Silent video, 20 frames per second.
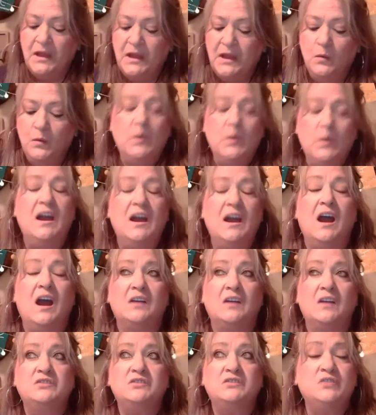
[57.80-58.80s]
We
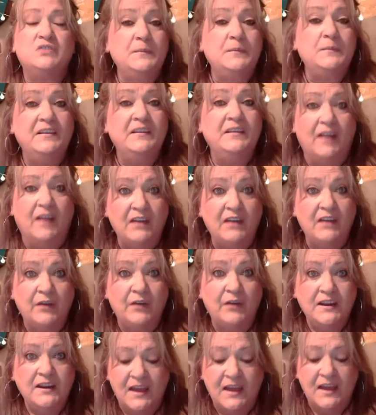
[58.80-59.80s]
are streaming live
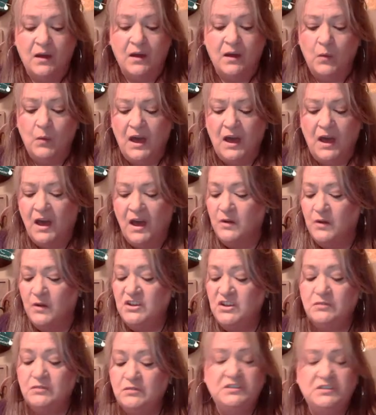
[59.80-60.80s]
right now on
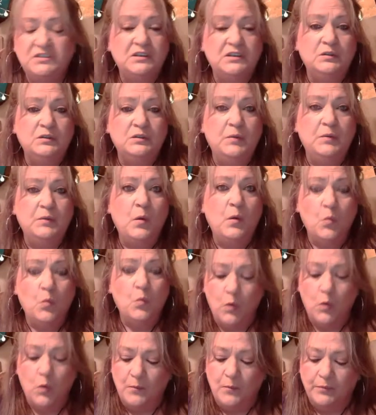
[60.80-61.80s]
YouTube,
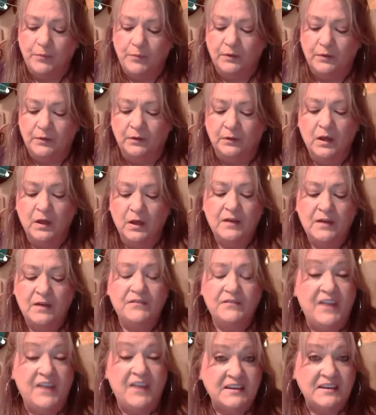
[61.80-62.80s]
Rumble,
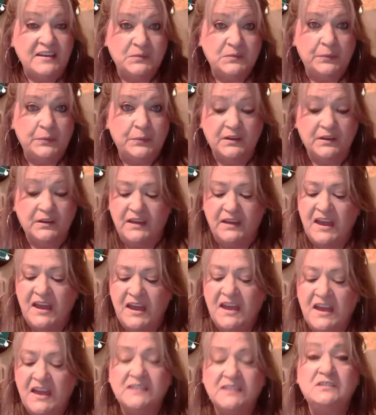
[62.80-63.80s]
Facebook,
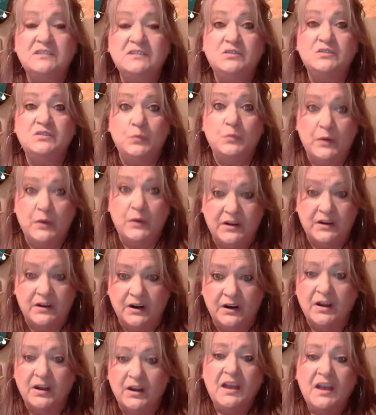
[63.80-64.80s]
and
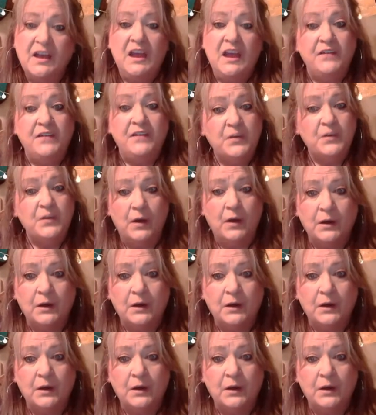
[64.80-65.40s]
Twitter. If you are